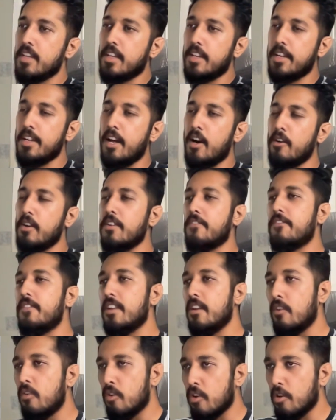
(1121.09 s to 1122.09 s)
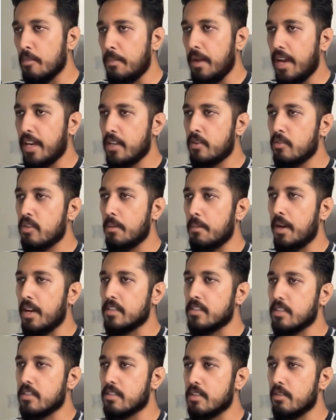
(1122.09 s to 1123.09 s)
Now if we look back to the
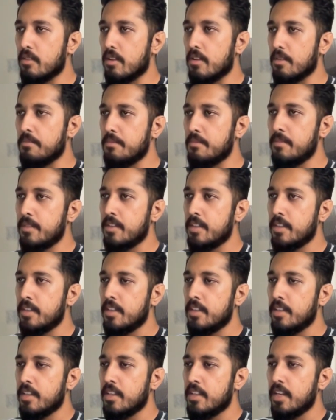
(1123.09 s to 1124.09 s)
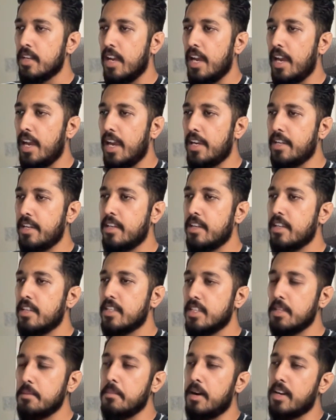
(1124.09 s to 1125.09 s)
Master's theorem, and
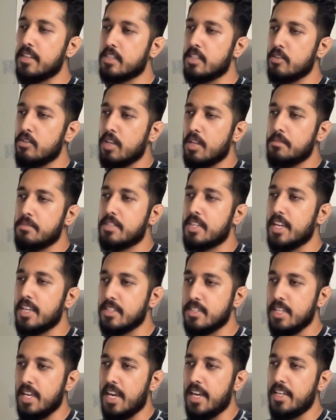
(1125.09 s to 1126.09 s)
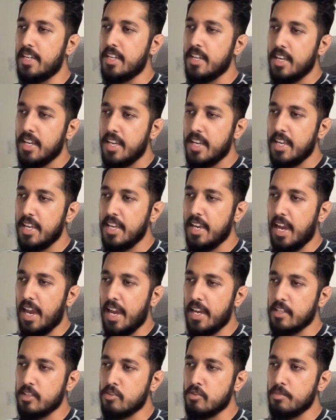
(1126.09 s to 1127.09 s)
the Master's theorem says that a
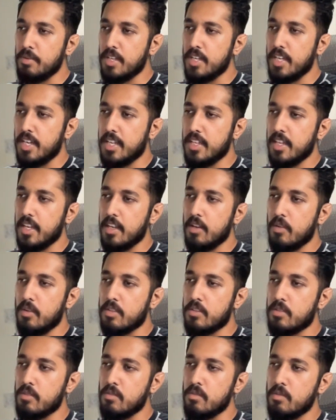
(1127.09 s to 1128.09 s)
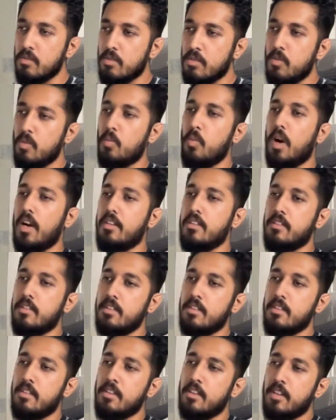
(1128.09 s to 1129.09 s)
has to be greater than or equals to 1.
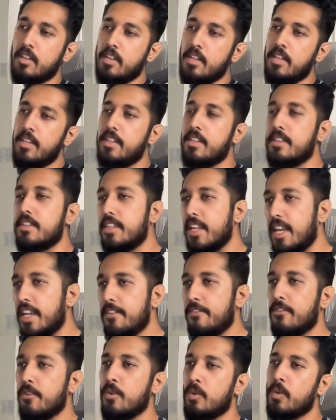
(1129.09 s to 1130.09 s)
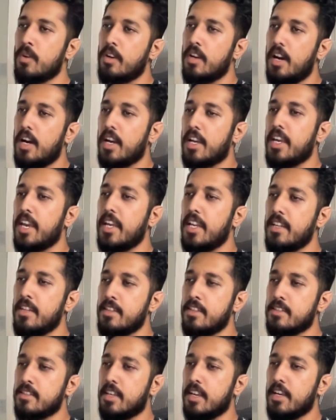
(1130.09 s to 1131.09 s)
Therefore, again in
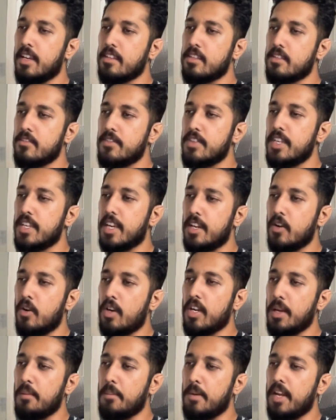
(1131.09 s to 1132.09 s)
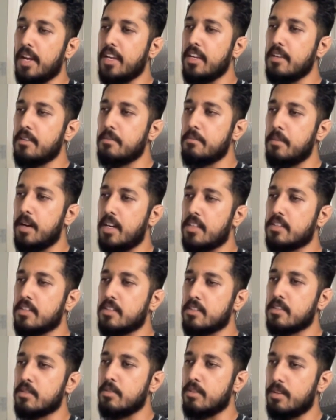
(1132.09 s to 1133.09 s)
this case, we cannot apply
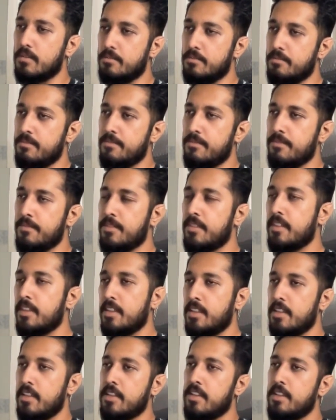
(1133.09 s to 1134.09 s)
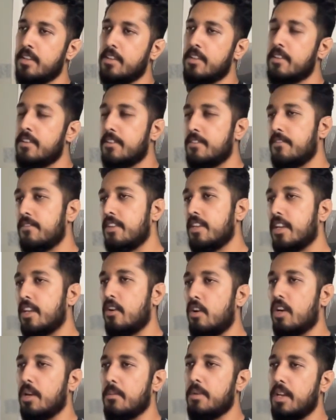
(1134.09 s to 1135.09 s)
Master's theorem. We
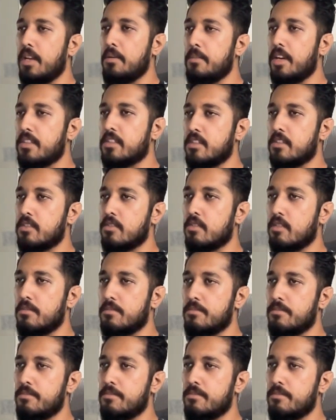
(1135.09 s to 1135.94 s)
cannot apply Master's theorem.